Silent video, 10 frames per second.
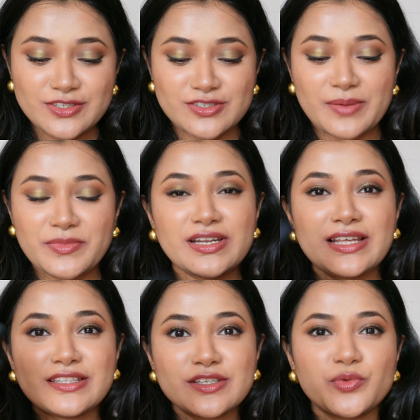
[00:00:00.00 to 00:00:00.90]
So something
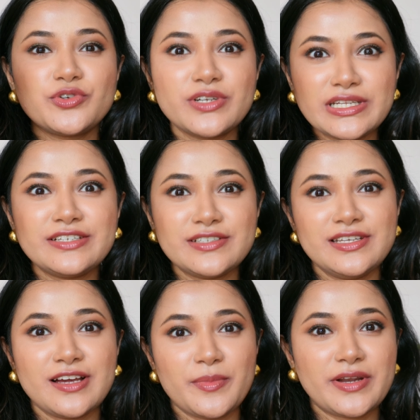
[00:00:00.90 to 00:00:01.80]
like this would
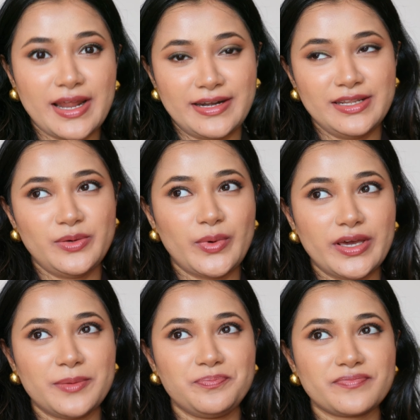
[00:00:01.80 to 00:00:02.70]
really come in handy,
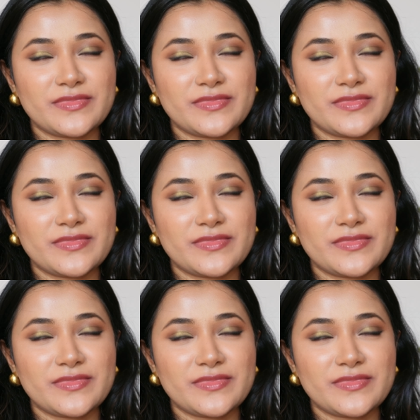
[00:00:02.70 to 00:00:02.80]
where